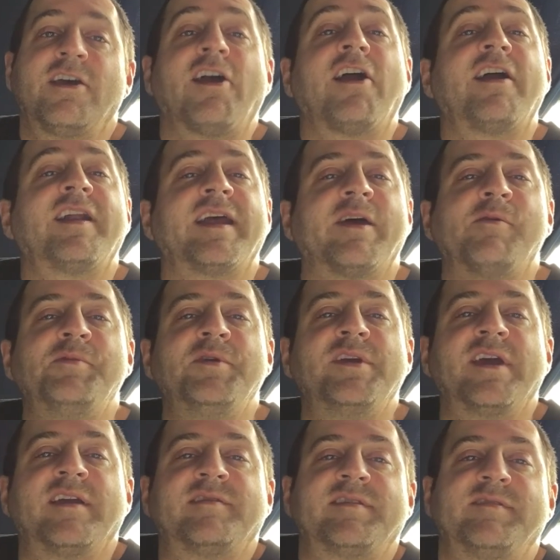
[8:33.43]
All right, I hope you
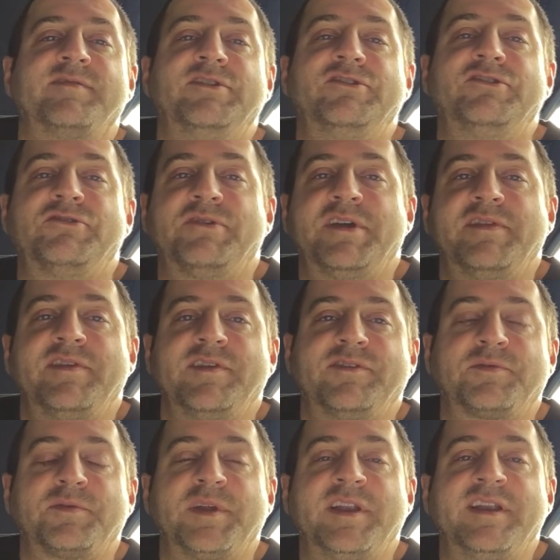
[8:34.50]
guys have enjoyed
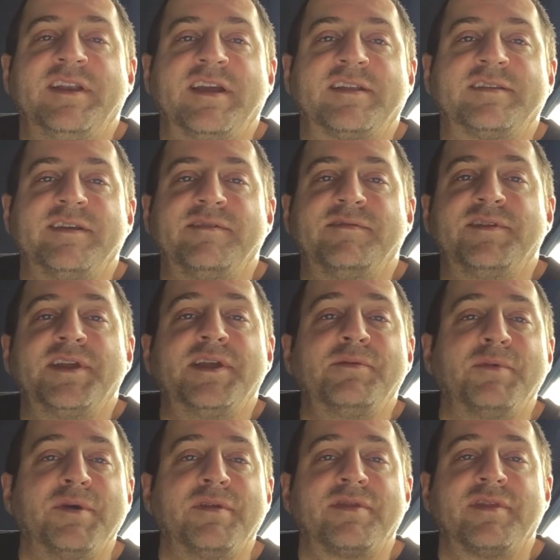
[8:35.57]
this reading activity
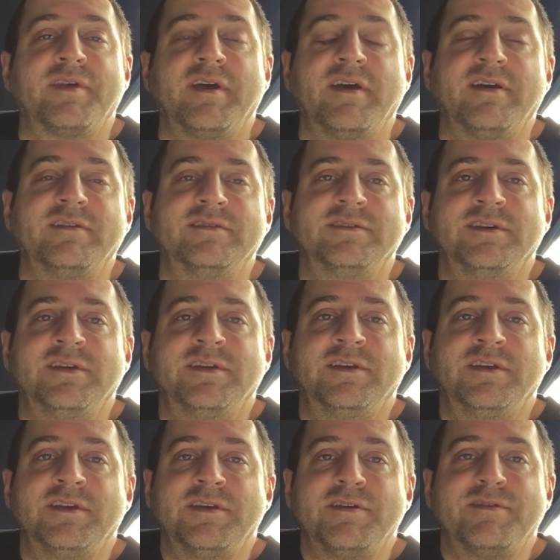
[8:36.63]
with a
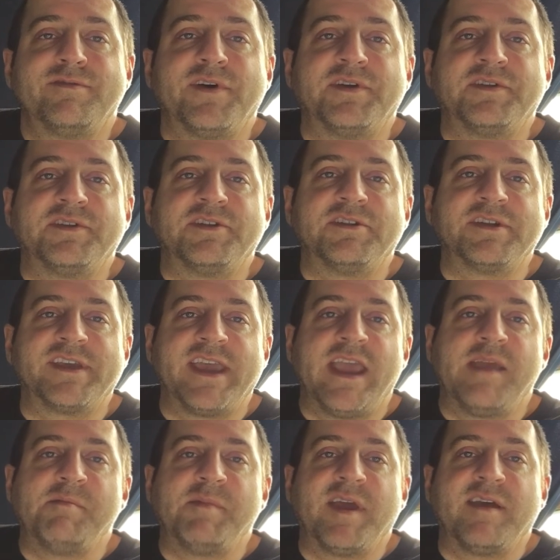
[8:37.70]
fun little
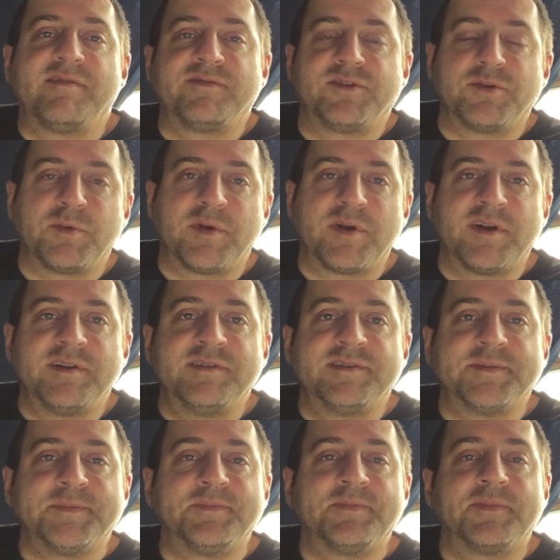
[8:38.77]
game
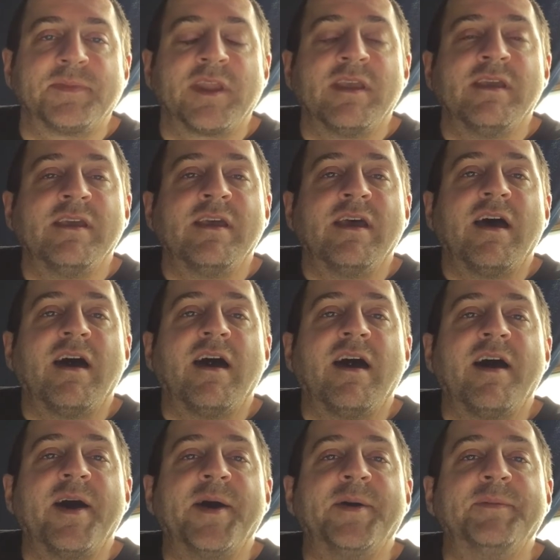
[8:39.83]
afterwards.
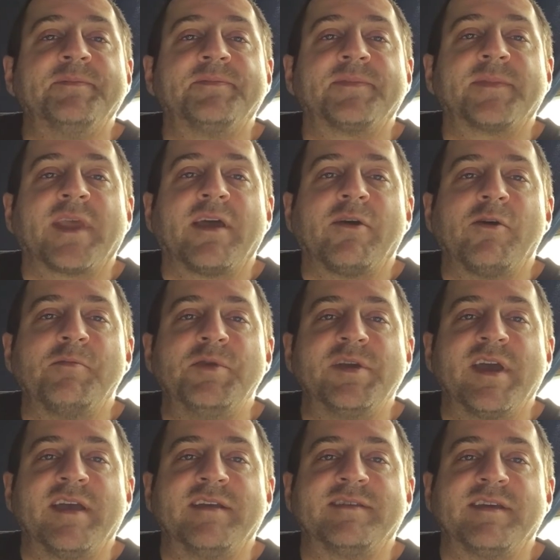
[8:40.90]
I hope you
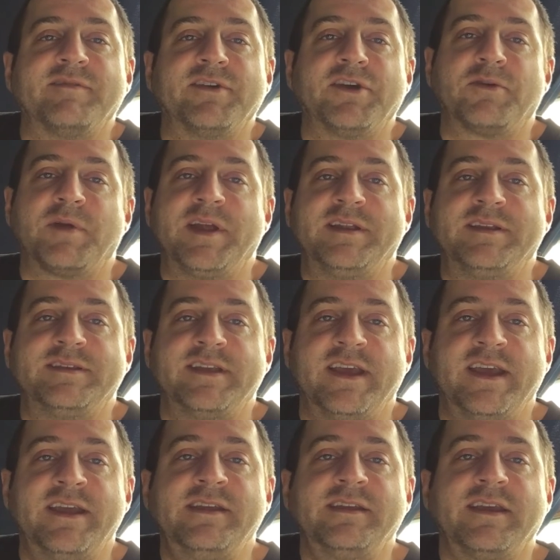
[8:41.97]
guys have a great
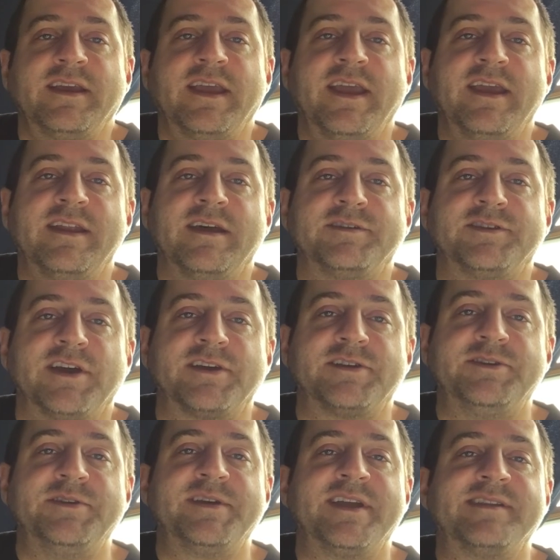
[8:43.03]
day, and I'll talk
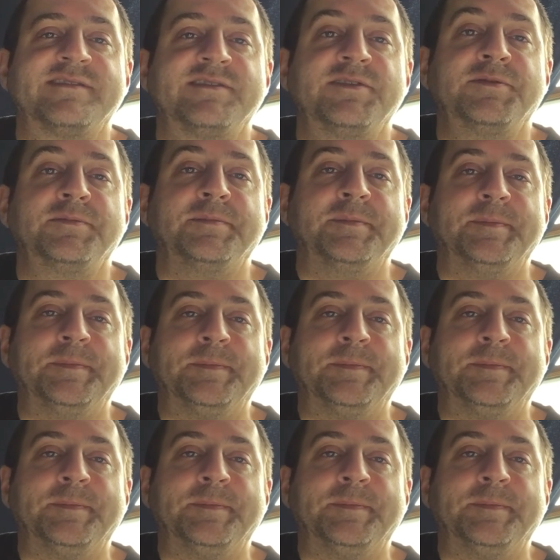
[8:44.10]
to you again soon.